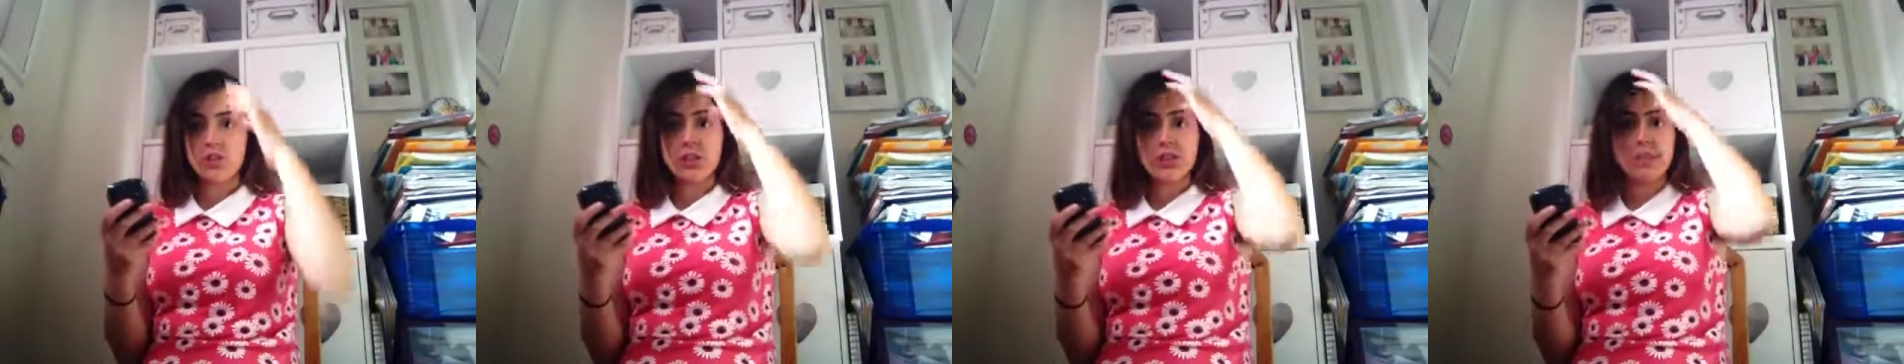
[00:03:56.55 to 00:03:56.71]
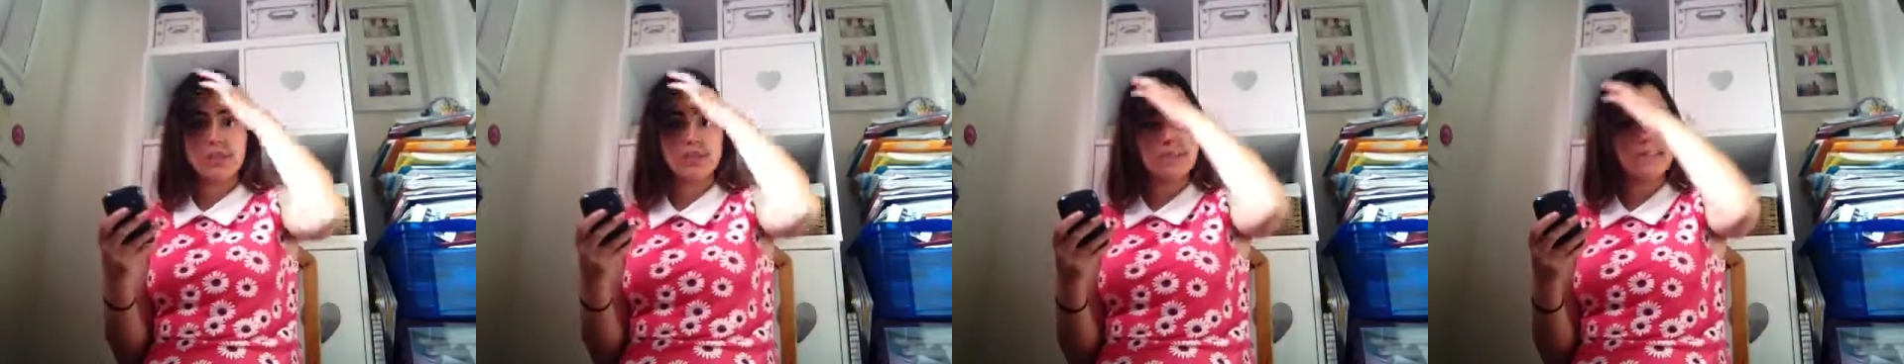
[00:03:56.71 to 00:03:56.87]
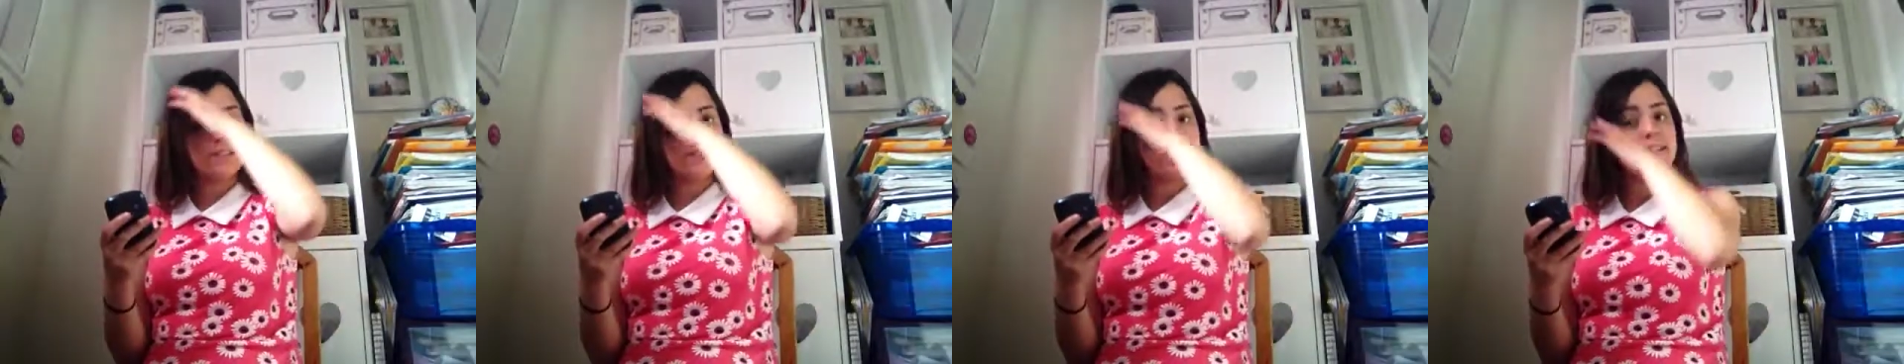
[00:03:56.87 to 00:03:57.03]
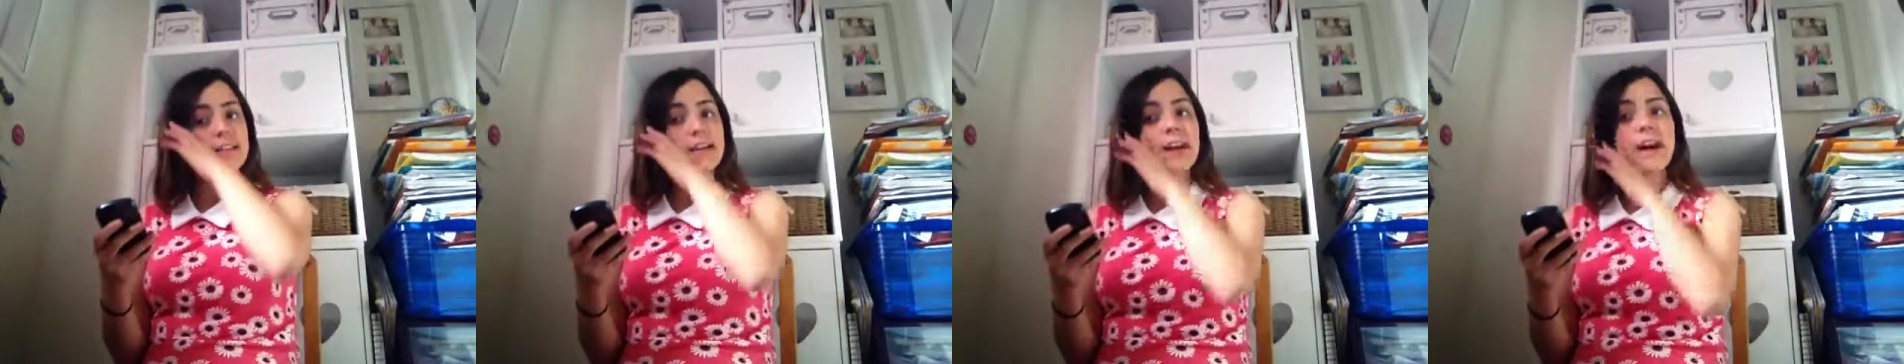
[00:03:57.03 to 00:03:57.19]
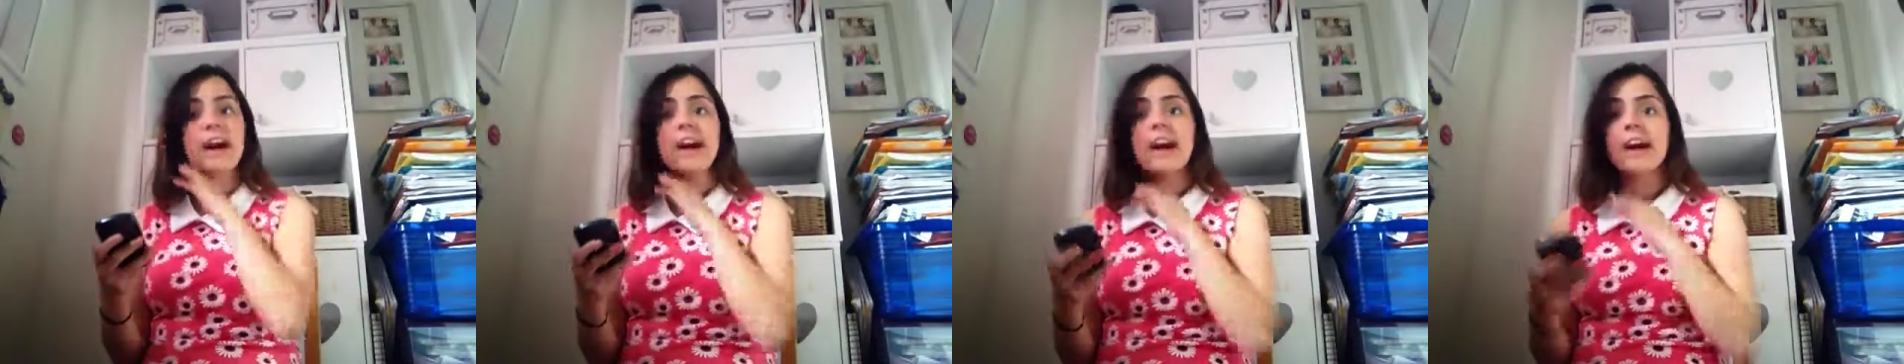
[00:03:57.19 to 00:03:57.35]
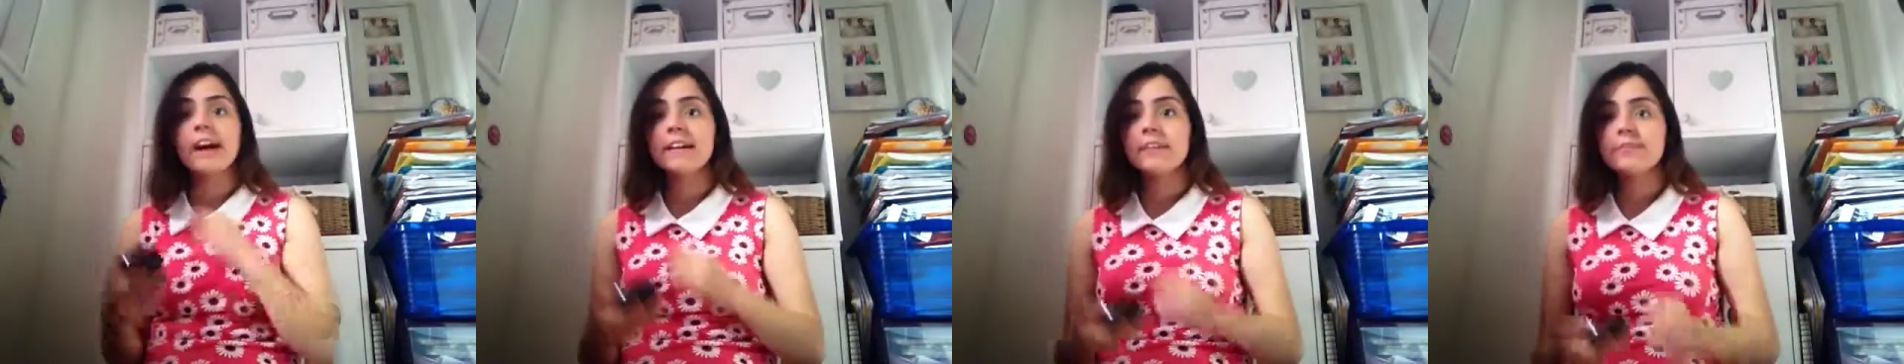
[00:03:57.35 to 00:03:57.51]
in
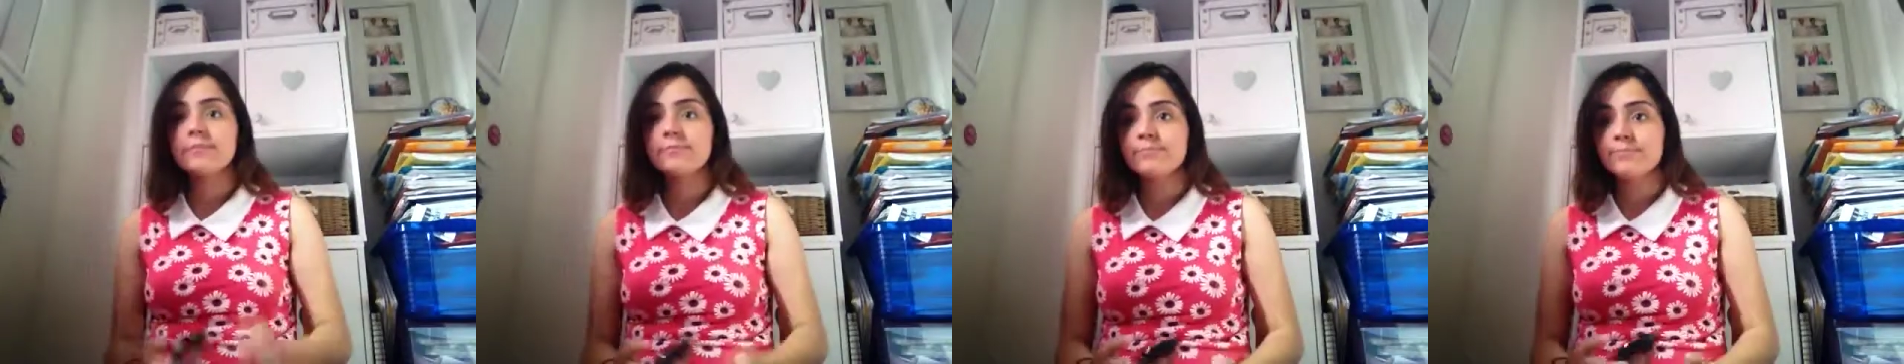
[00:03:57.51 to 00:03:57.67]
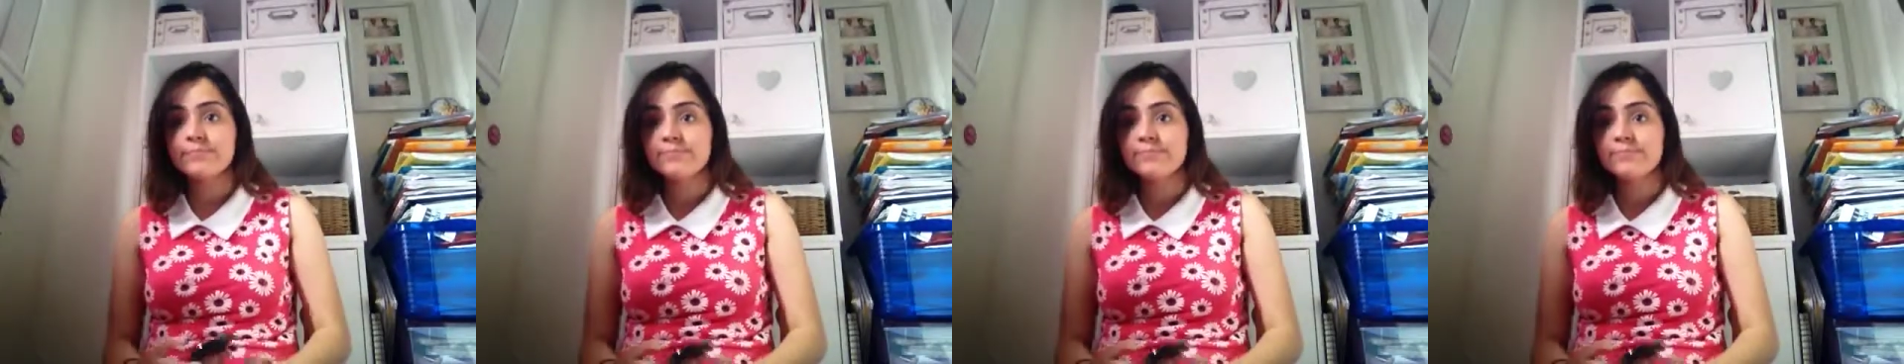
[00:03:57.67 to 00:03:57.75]
today.